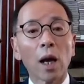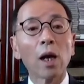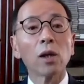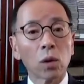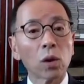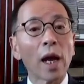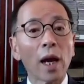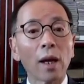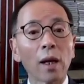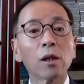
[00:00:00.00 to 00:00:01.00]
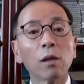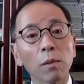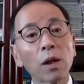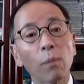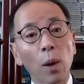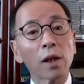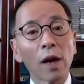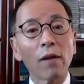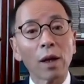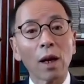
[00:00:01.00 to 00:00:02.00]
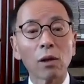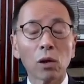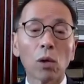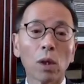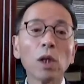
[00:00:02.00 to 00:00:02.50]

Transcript: China is today in terms of productivity.